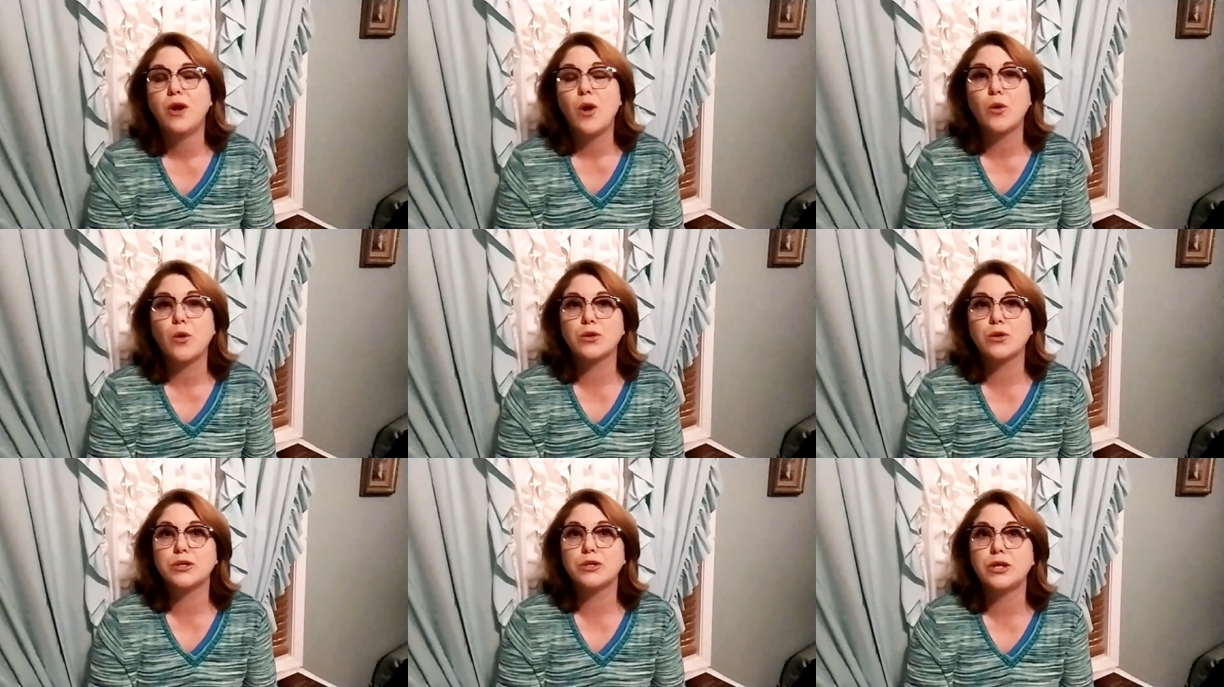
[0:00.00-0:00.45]

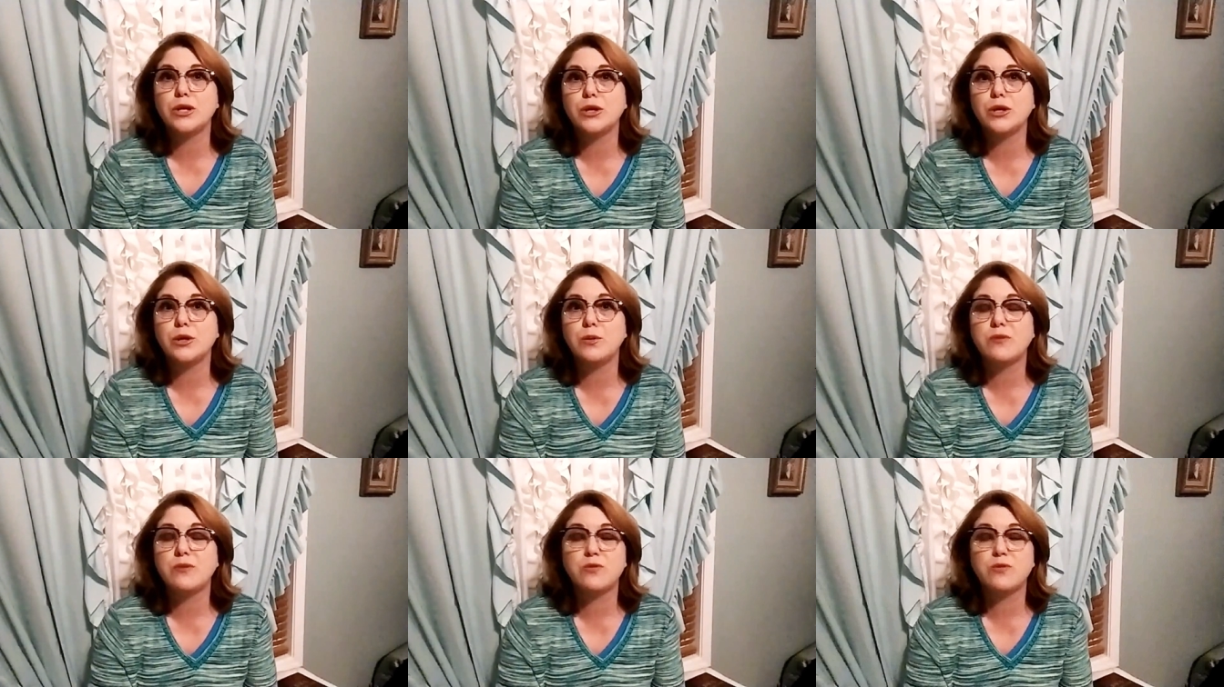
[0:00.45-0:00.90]
or
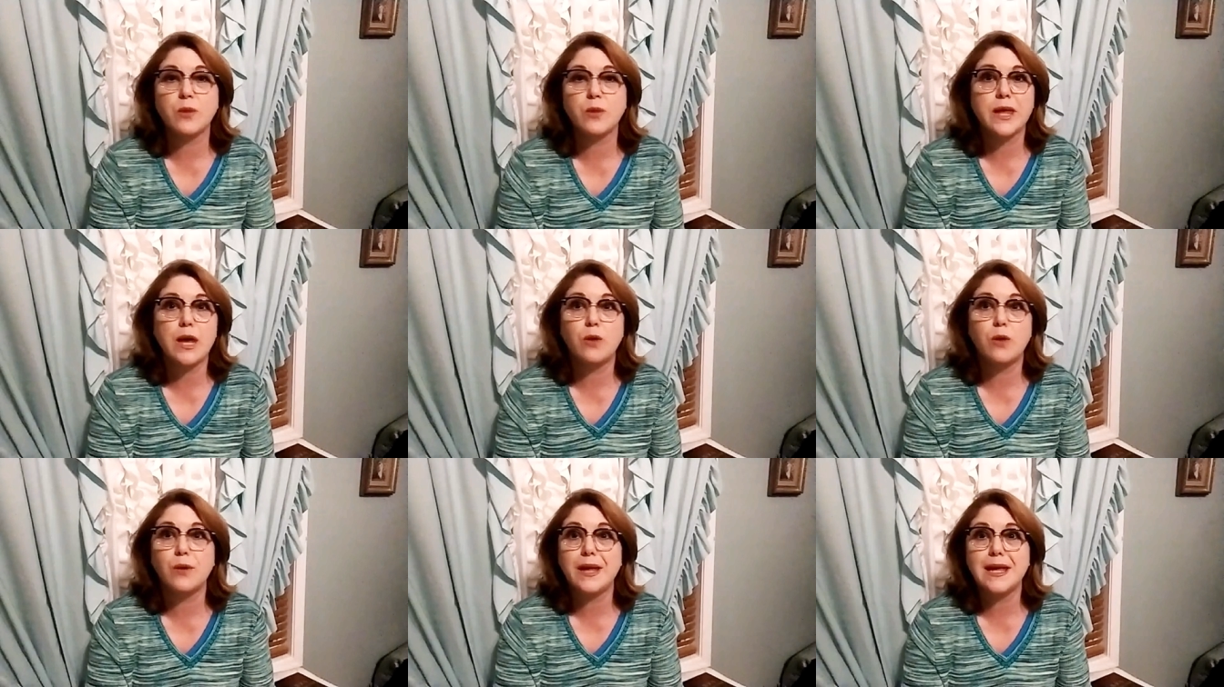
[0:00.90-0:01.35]
two, if we
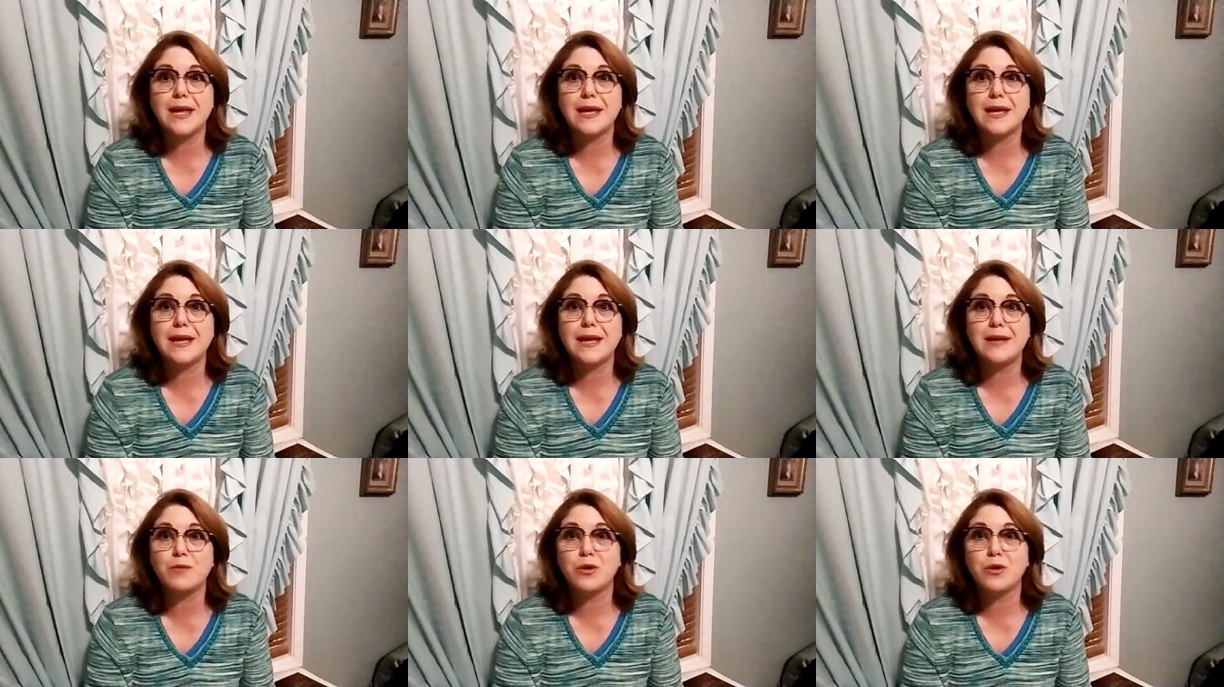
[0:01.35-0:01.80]
go
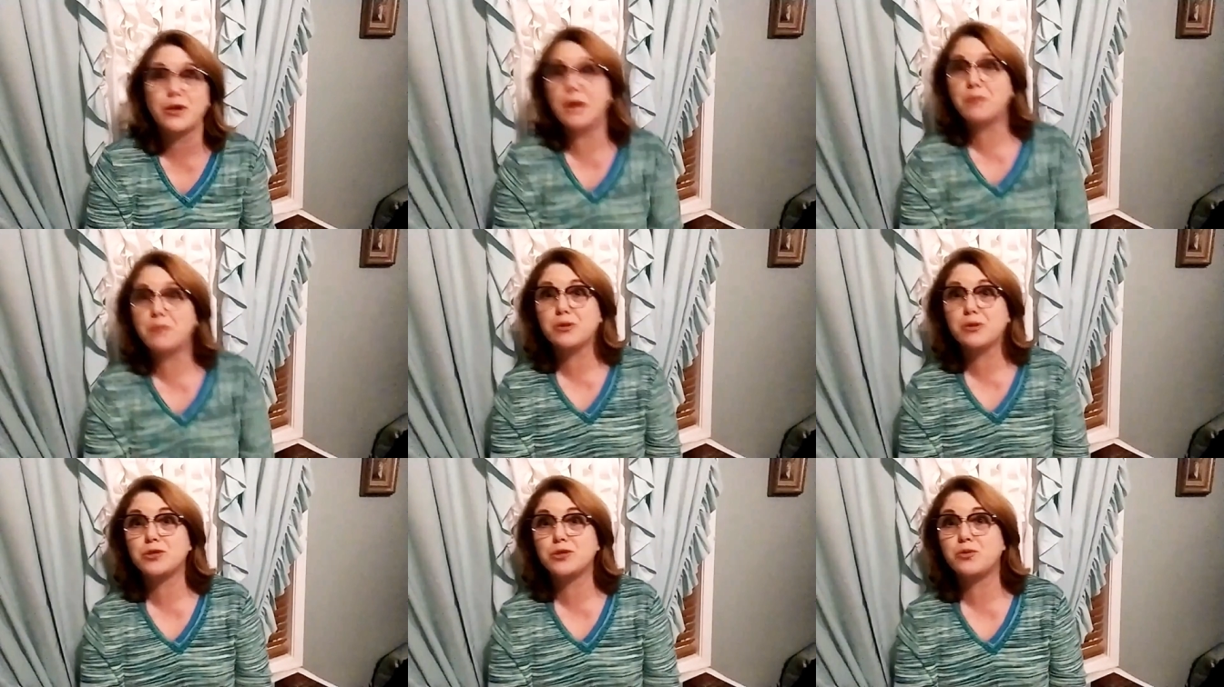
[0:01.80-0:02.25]
in and we're
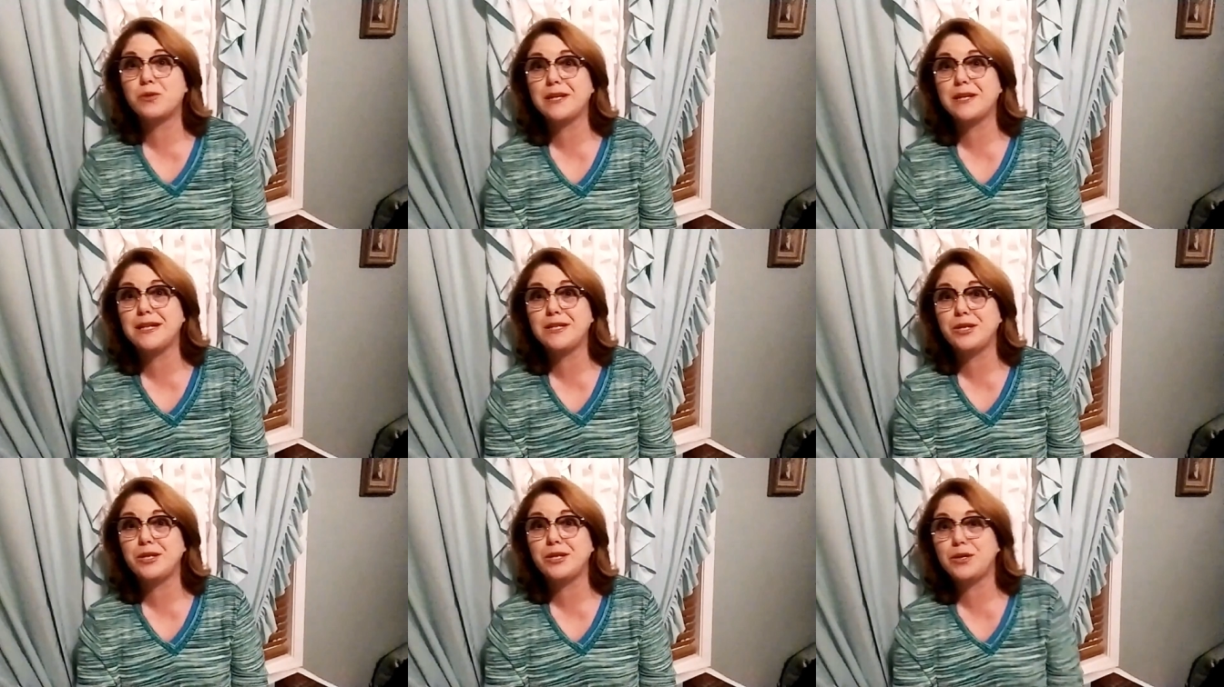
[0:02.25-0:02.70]
number
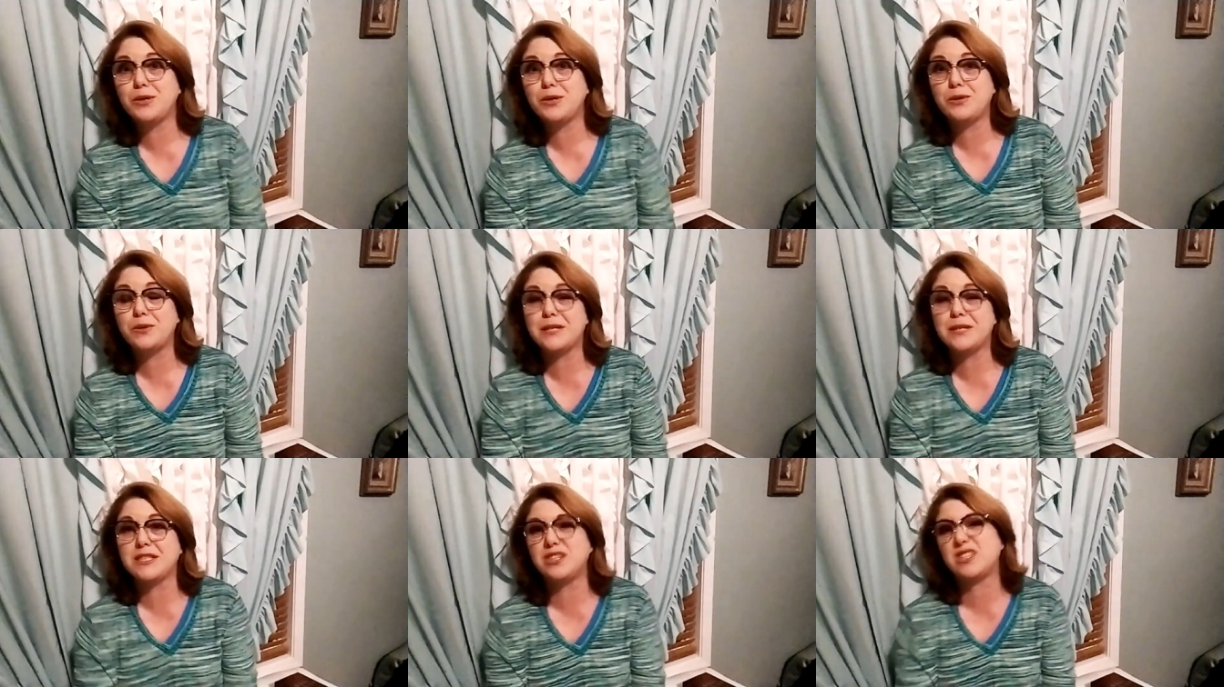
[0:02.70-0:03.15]
22,
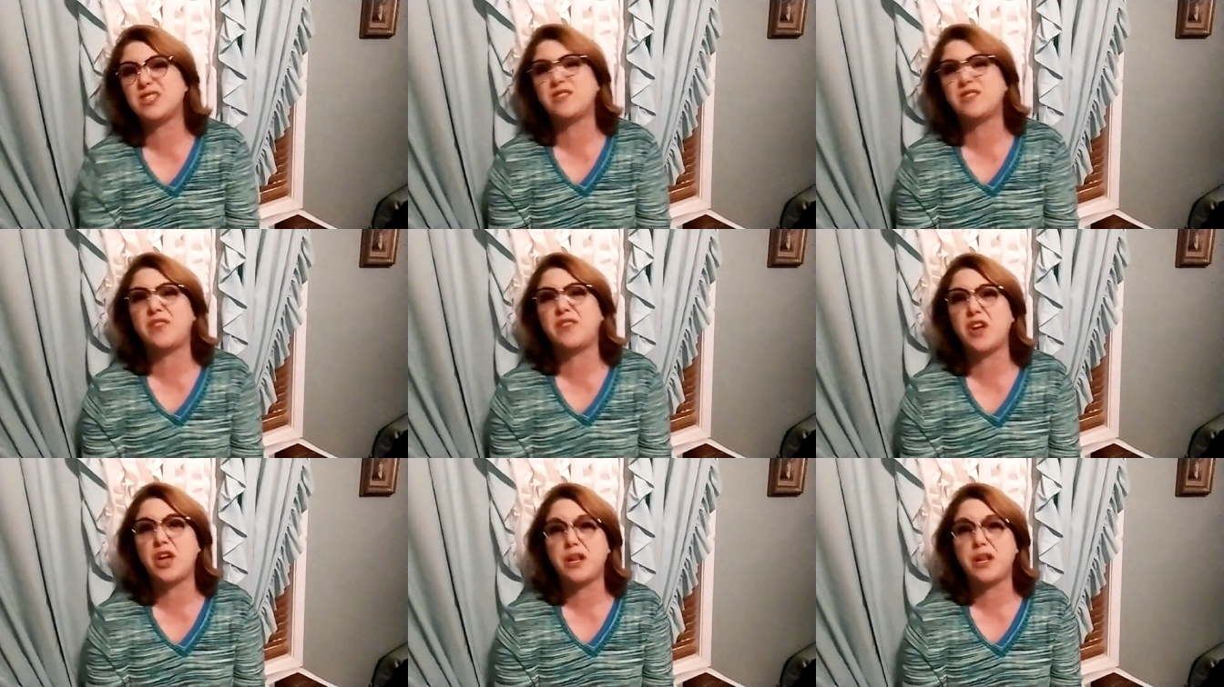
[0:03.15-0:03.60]
it's just
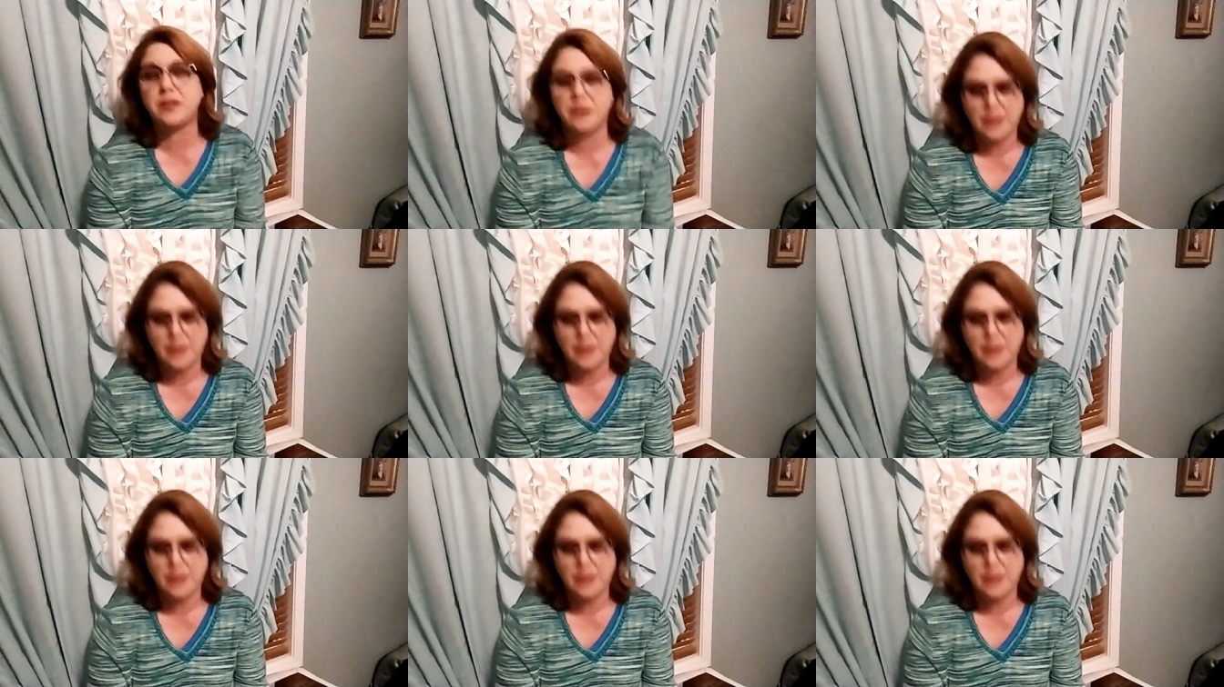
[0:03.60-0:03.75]
fun.